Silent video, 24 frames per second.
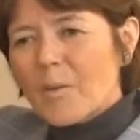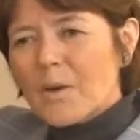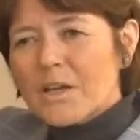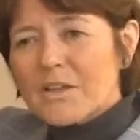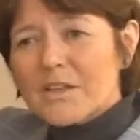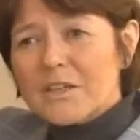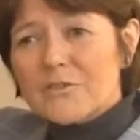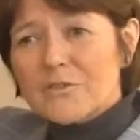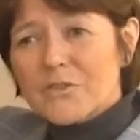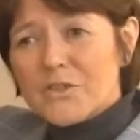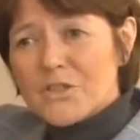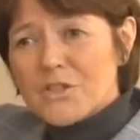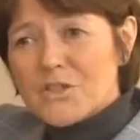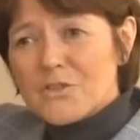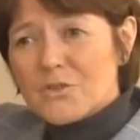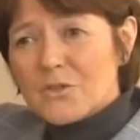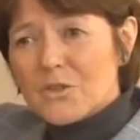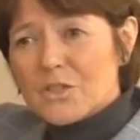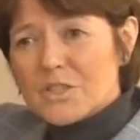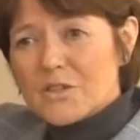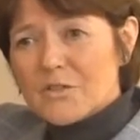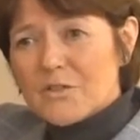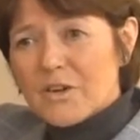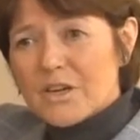Well, I think first of
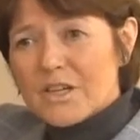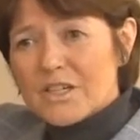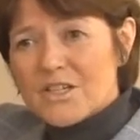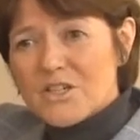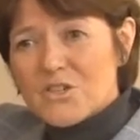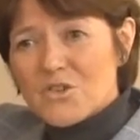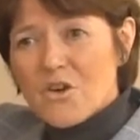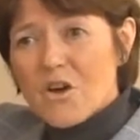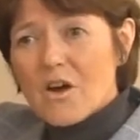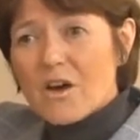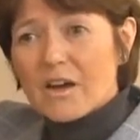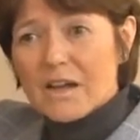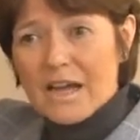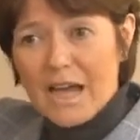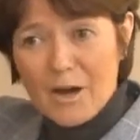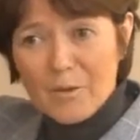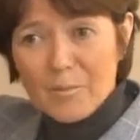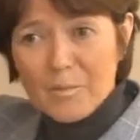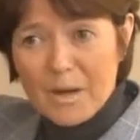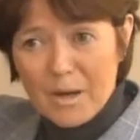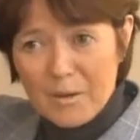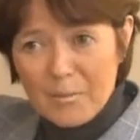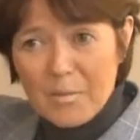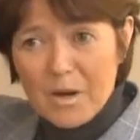all, it's a very strong
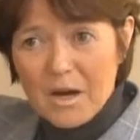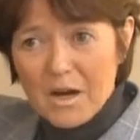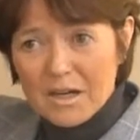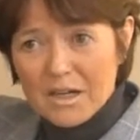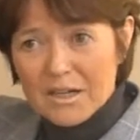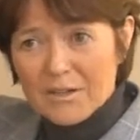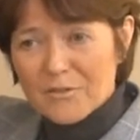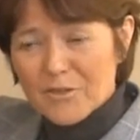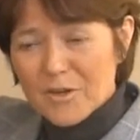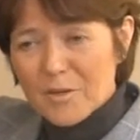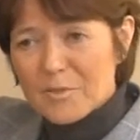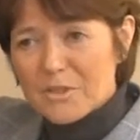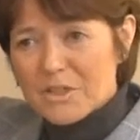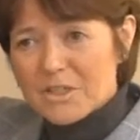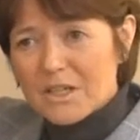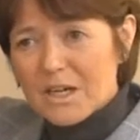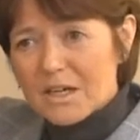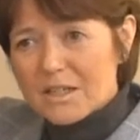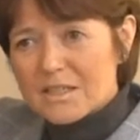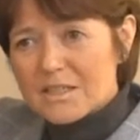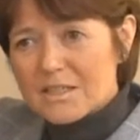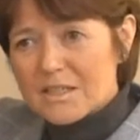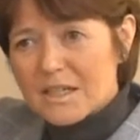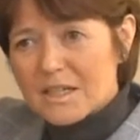outbound market from the
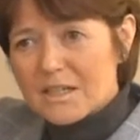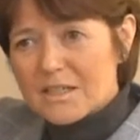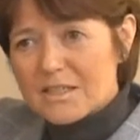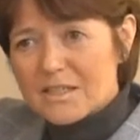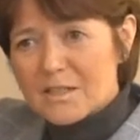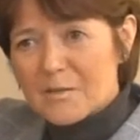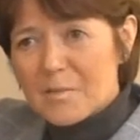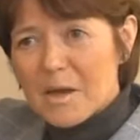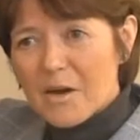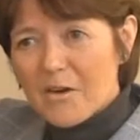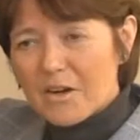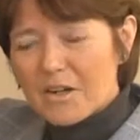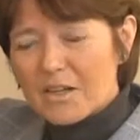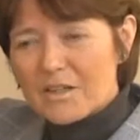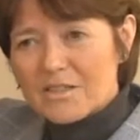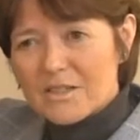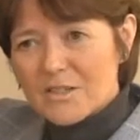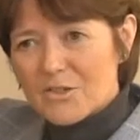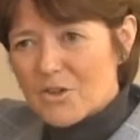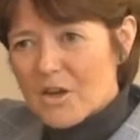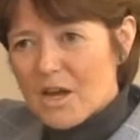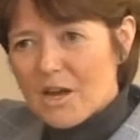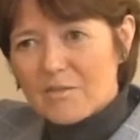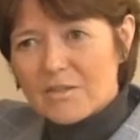United States.
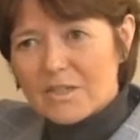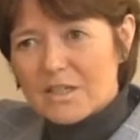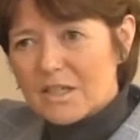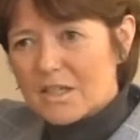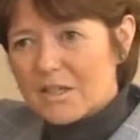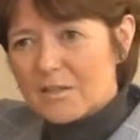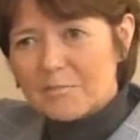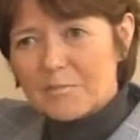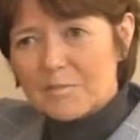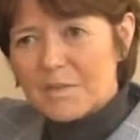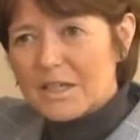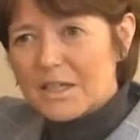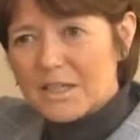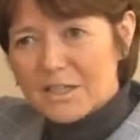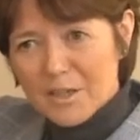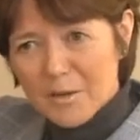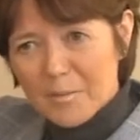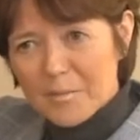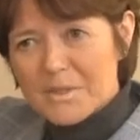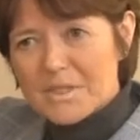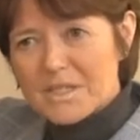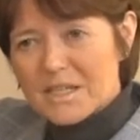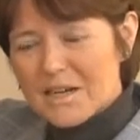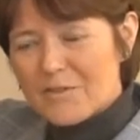Americans are travelling in bigger
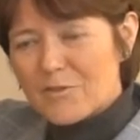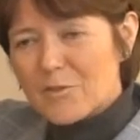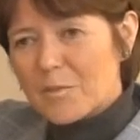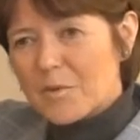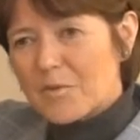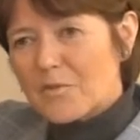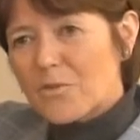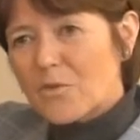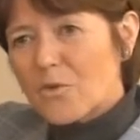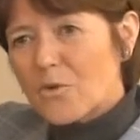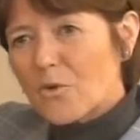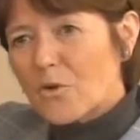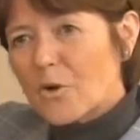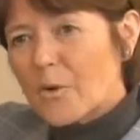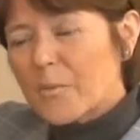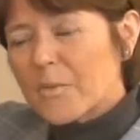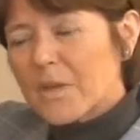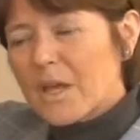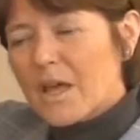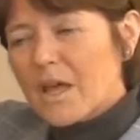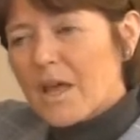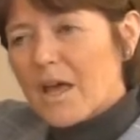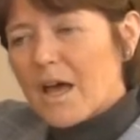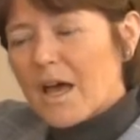numbers than ever before.
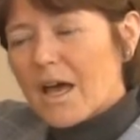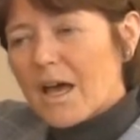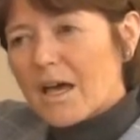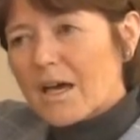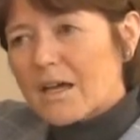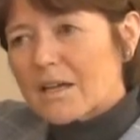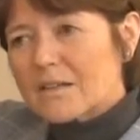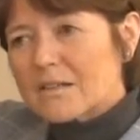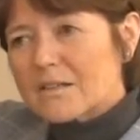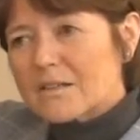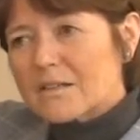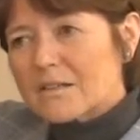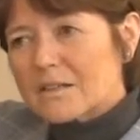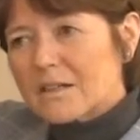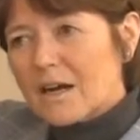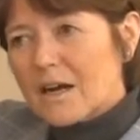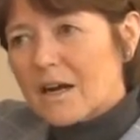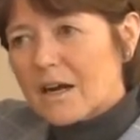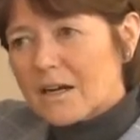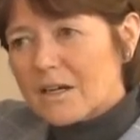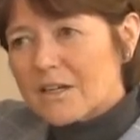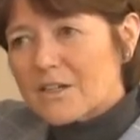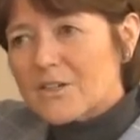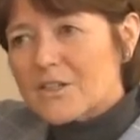And
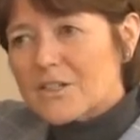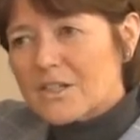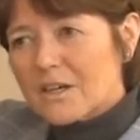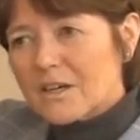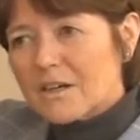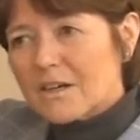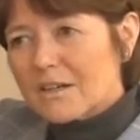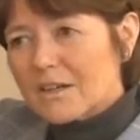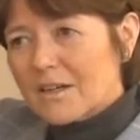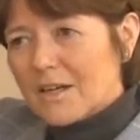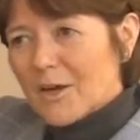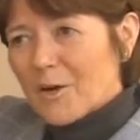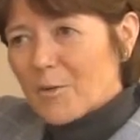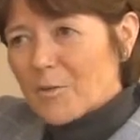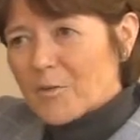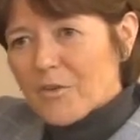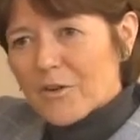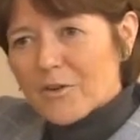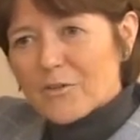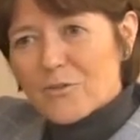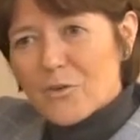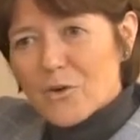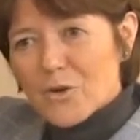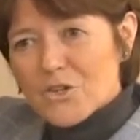Ireland are
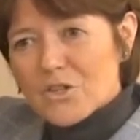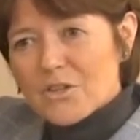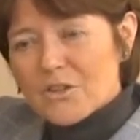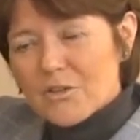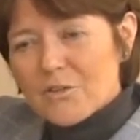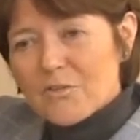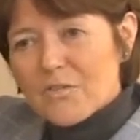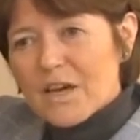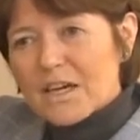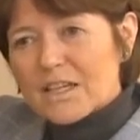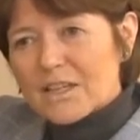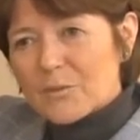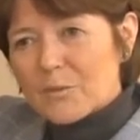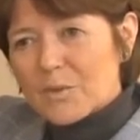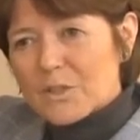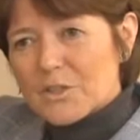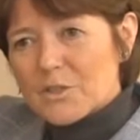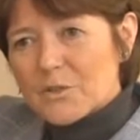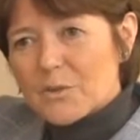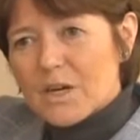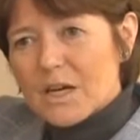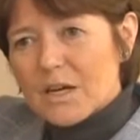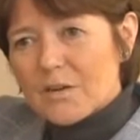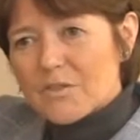very fortunate in the fact that we
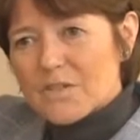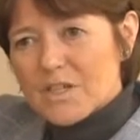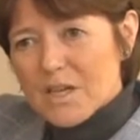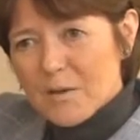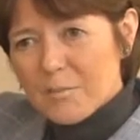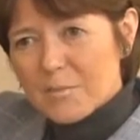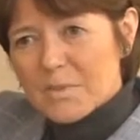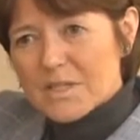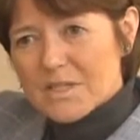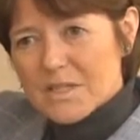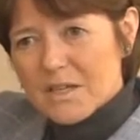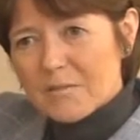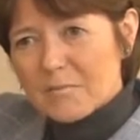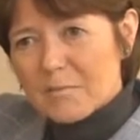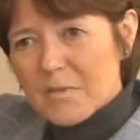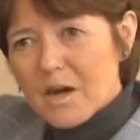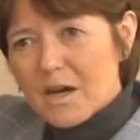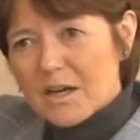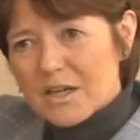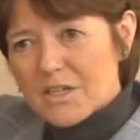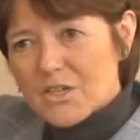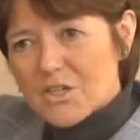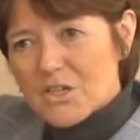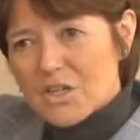do have 10%
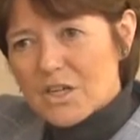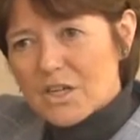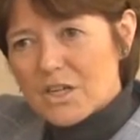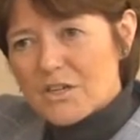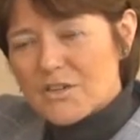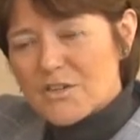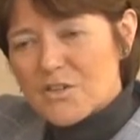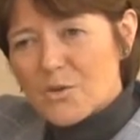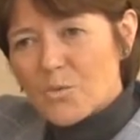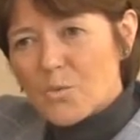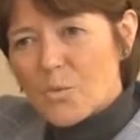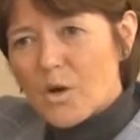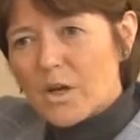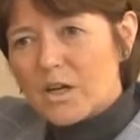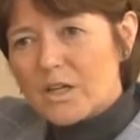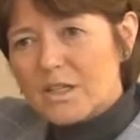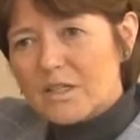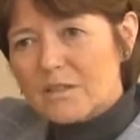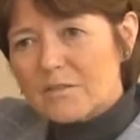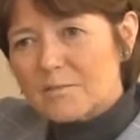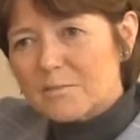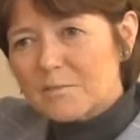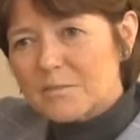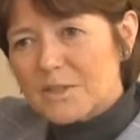market share. So one
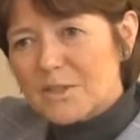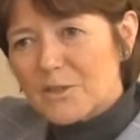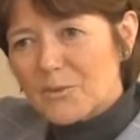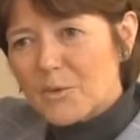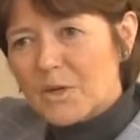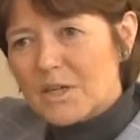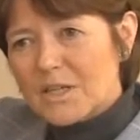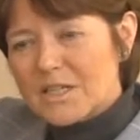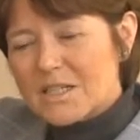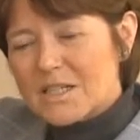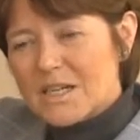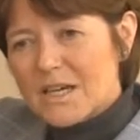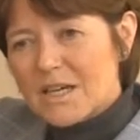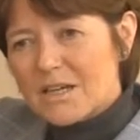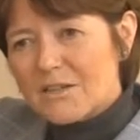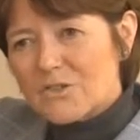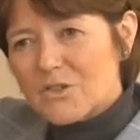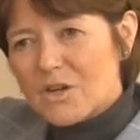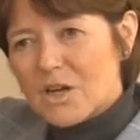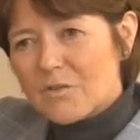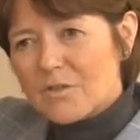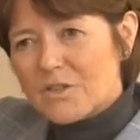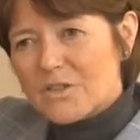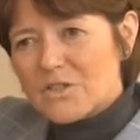in 10
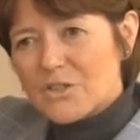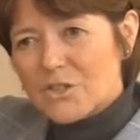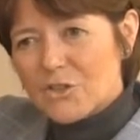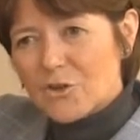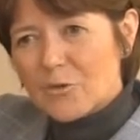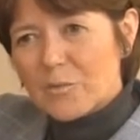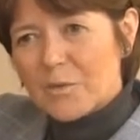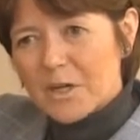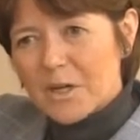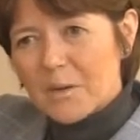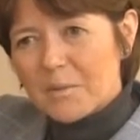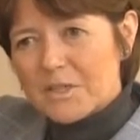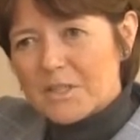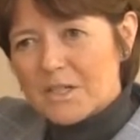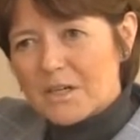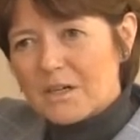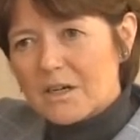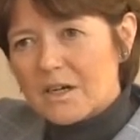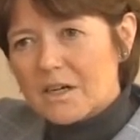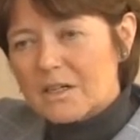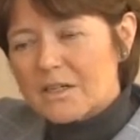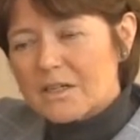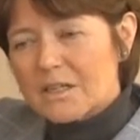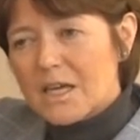travellers to Europe are coming to
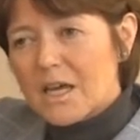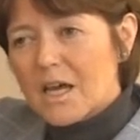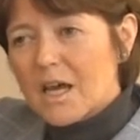Ireland.